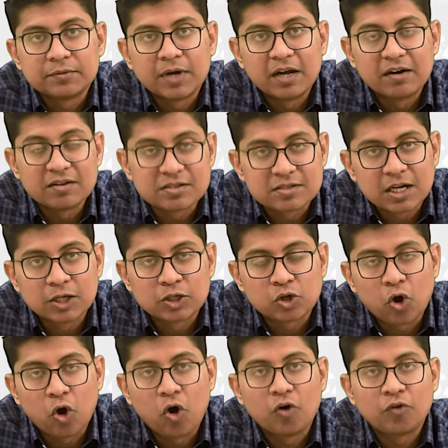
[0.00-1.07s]
a result
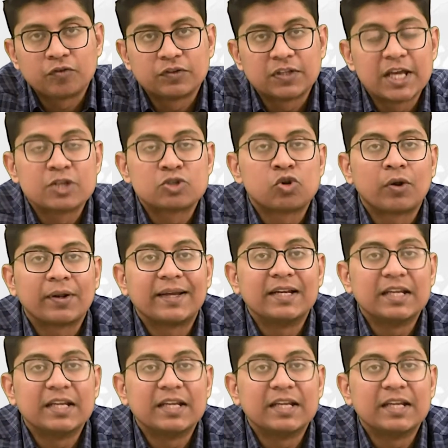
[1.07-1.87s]
of the historical